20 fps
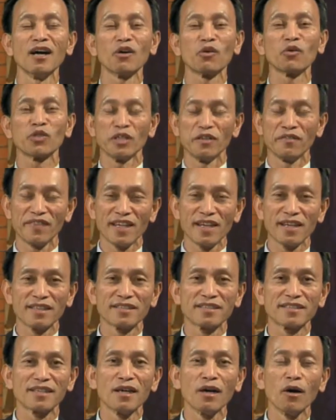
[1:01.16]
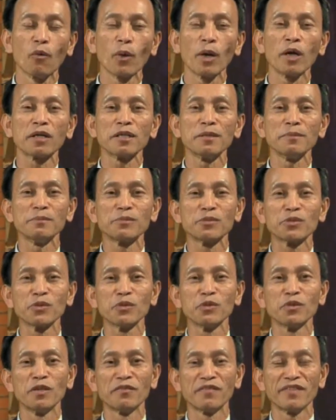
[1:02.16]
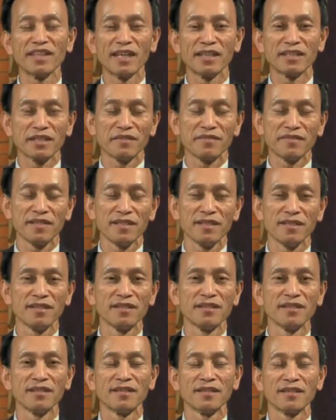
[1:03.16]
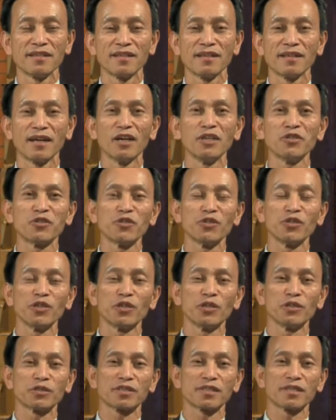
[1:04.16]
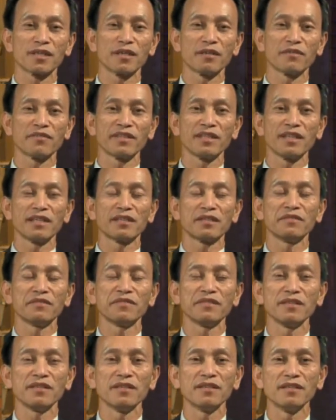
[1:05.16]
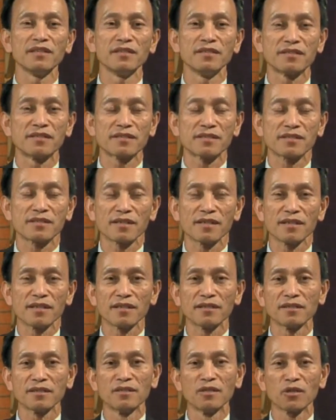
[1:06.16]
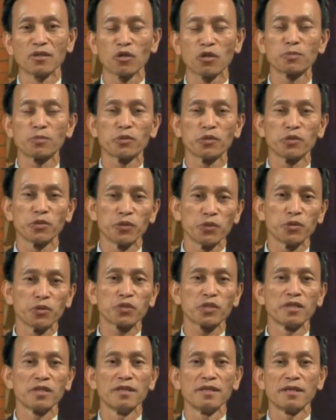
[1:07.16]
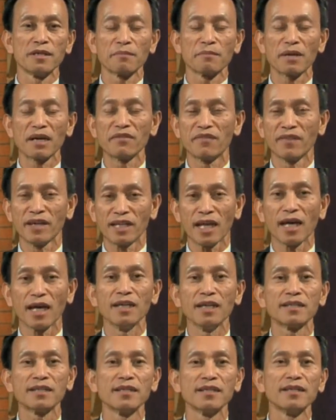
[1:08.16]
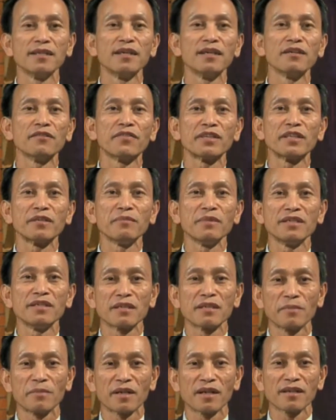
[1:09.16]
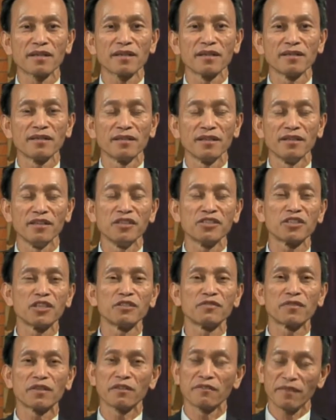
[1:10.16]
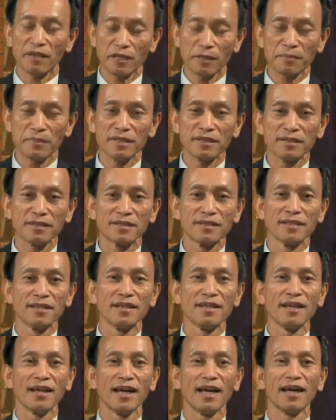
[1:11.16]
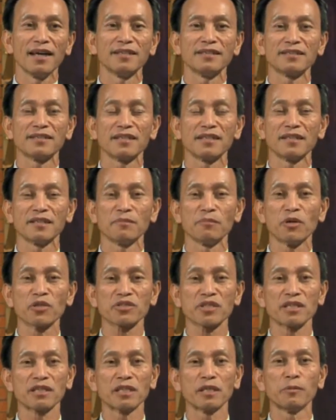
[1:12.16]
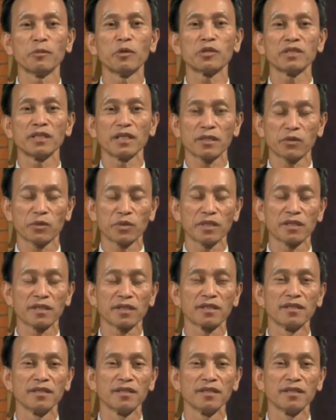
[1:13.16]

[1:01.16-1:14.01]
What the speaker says: Good evening. Welcome to VATV. As you know, VATV is co-produced by VAT8, Vietnamese American Initiative for Development, and Boston Neighborhood Network.